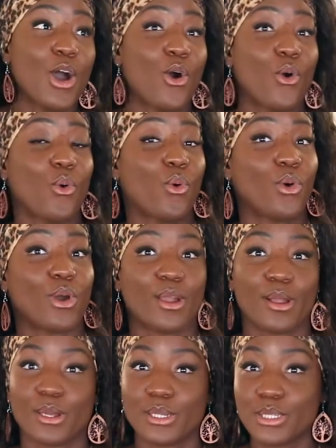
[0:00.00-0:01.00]

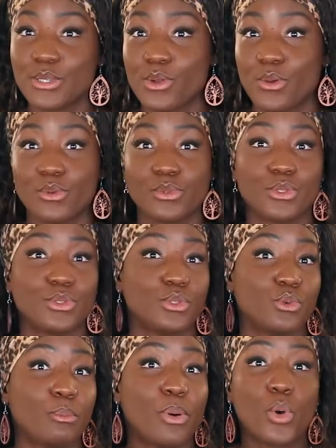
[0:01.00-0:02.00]
or you
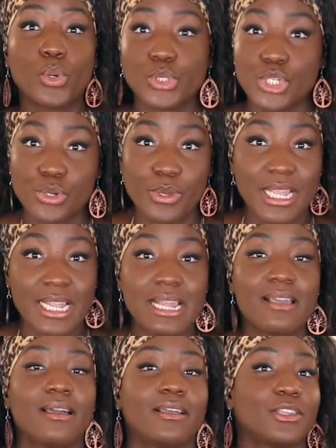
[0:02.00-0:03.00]
do poetry,
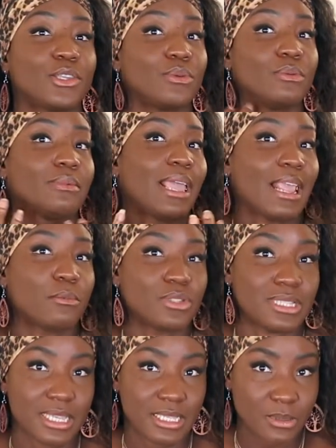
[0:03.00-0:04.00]
able
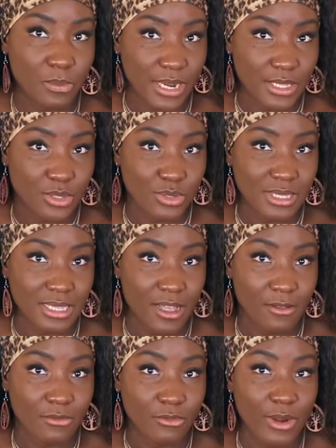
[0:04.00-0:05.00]
to express
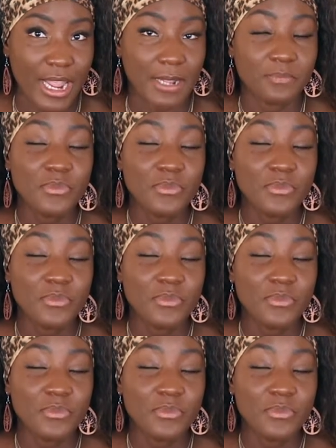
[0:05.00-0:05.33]
yourself, right?